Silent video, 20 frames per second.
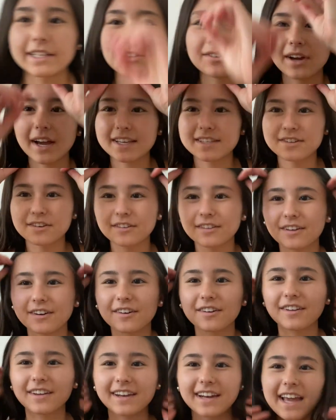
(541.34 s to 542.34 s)
you guys are
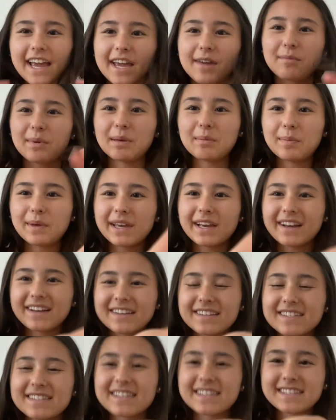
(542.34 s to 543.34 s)
literally gonna hate me
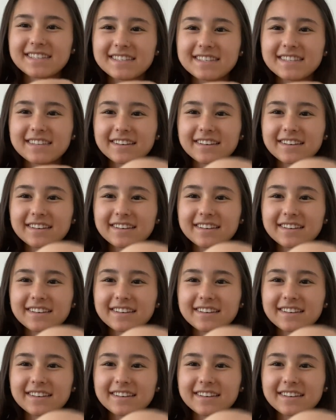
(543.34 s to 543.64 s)
because this is